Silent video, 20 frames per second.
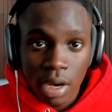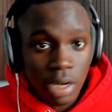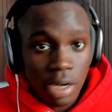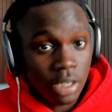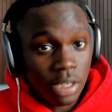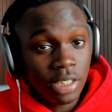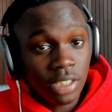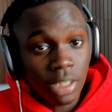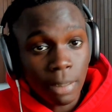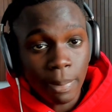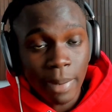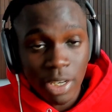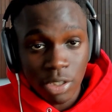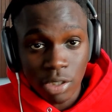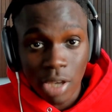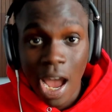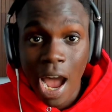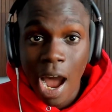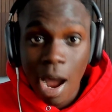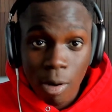This depends on
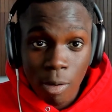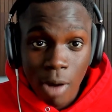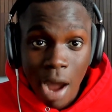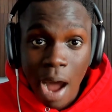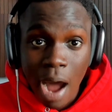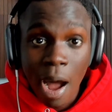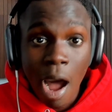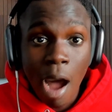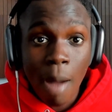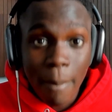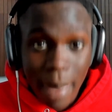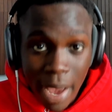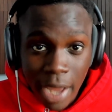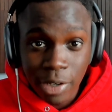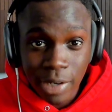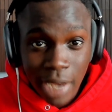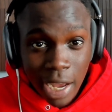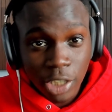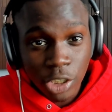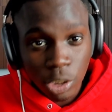how bad
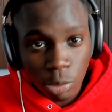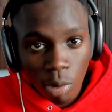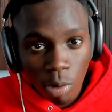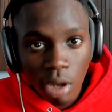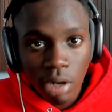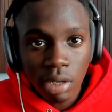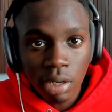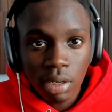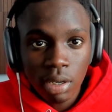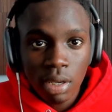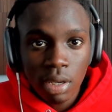you actually want it.